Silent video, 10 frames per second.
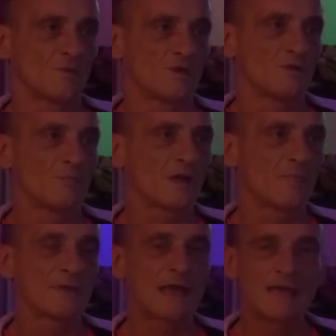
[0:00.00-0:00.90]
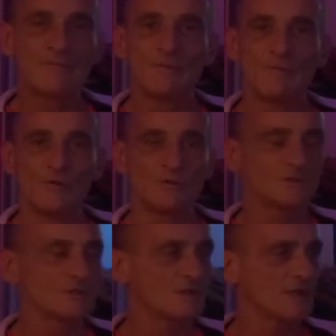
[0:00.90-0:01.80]
Well, you become capable,
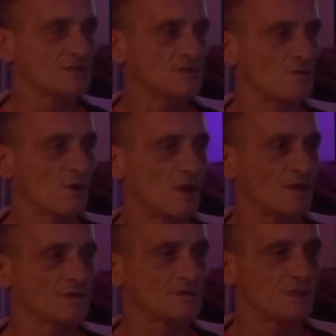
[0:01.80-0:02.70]
isn't it? That's the word, isn't